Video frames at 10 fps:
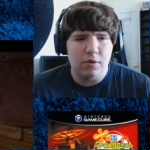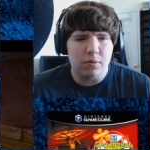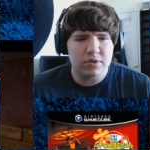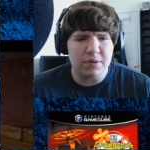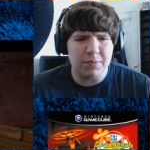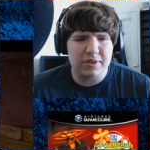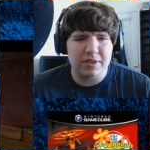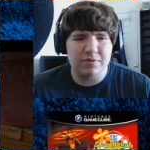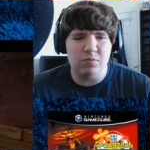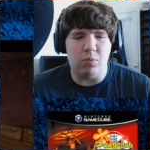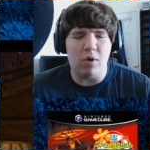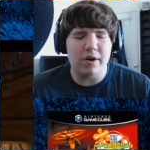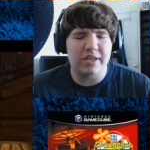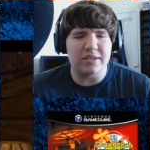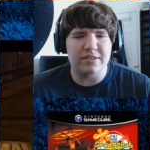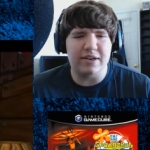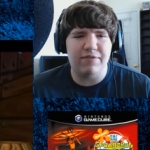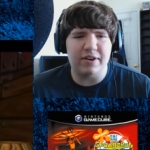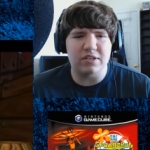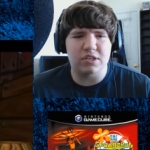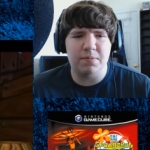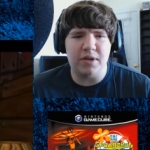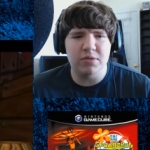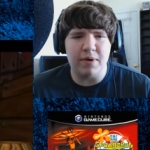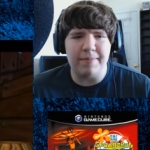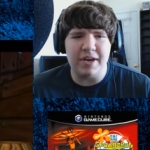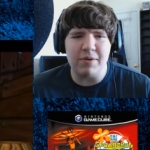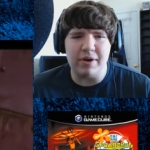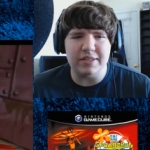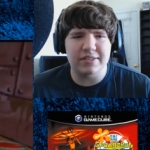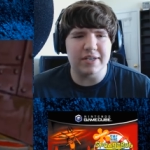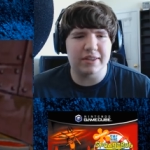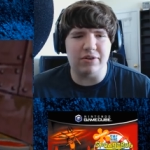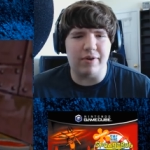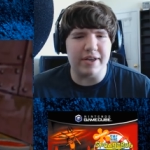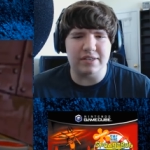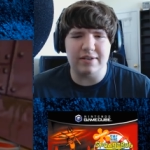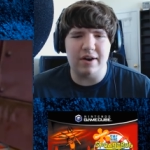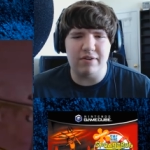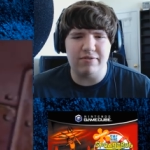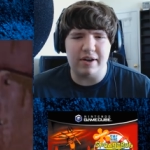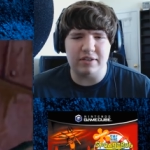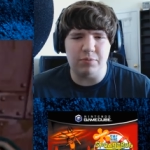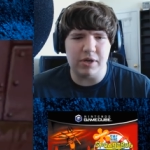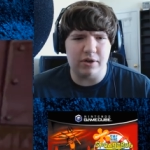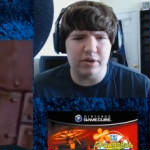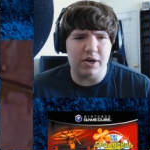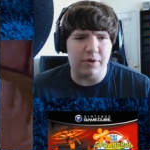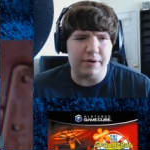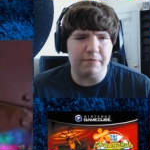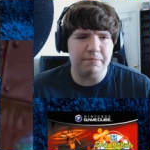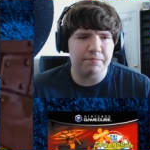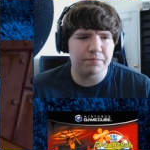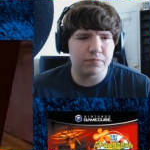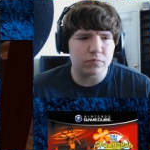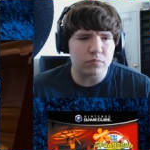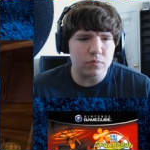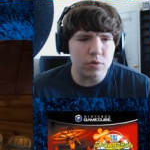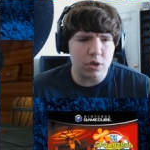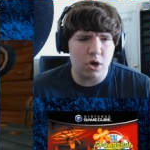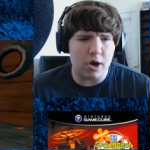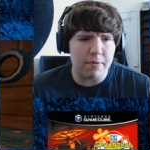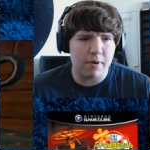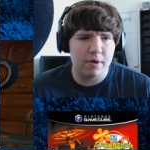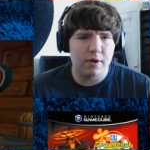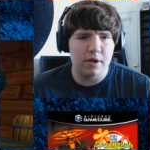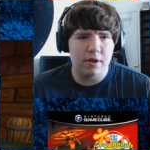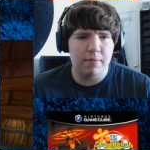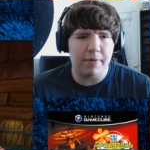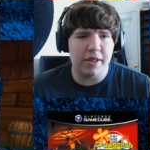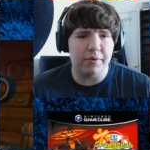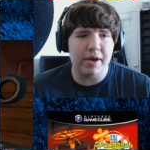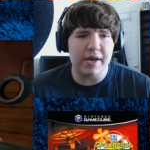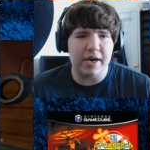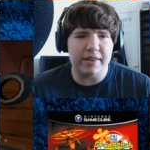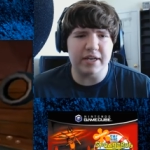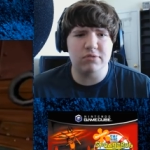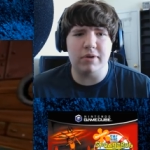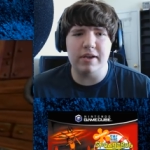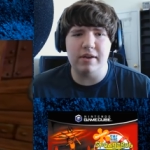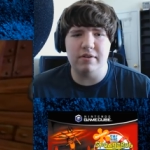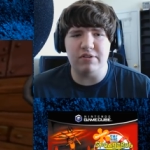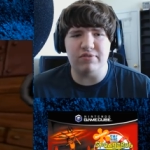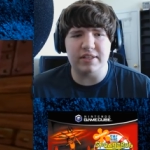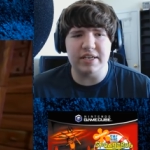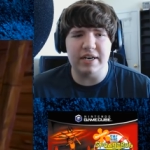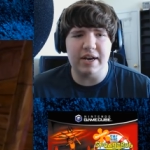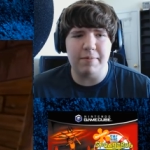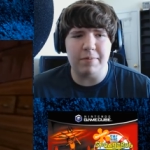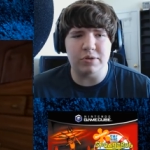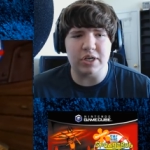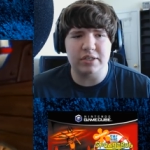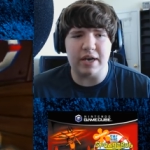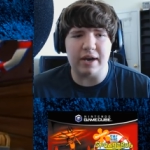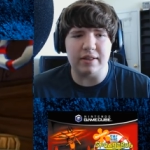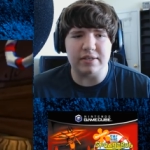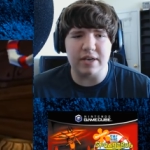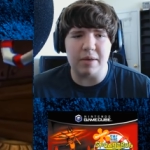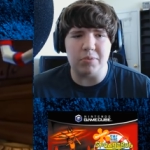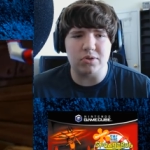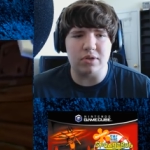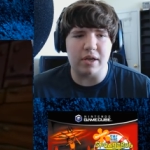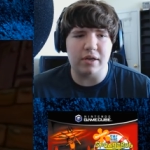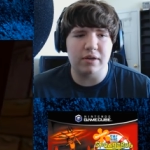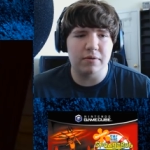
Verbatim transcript: What's up with the walking sound effect of SpongeBob anyway? It's not the right sound effect, and we all know it. Alright. By the way, uh, that's what deflecting an enemy projectile in this game looks like.